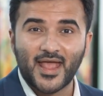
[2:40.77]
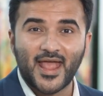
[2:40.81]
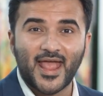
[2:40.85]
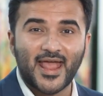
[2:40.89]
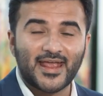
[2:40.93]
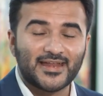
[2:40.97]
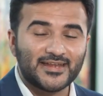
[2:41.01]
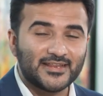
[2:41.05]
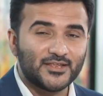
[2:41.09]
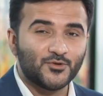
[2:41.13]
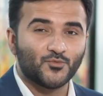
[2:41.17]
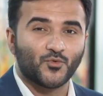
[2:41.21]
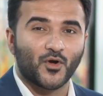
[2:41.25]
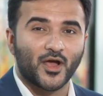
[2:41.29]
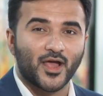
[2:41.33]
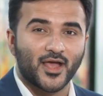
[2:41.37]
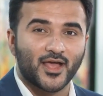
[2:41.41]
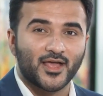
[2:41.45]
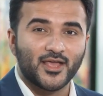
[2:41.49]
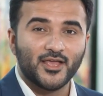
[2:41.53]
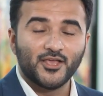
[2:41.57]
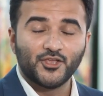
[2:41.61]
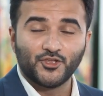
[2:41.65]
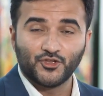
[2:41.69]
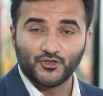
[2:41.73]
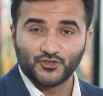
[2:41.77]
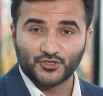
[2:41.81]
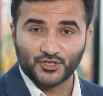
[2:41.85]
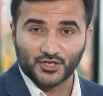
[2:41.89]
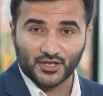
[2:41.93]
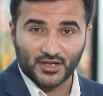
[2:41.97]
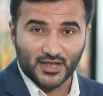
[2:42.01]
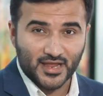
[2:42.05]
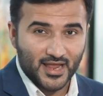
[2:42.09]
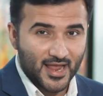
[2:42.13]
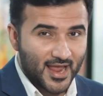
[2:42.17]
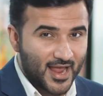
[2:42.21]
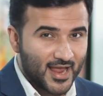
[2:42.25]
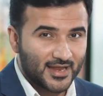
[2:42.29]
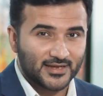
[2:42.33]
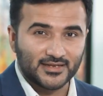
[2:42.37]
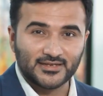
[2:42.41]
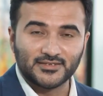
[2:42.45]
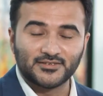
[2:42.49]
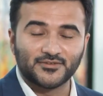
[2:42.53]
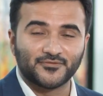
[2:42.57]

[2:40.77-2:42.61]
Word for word: anywhere using any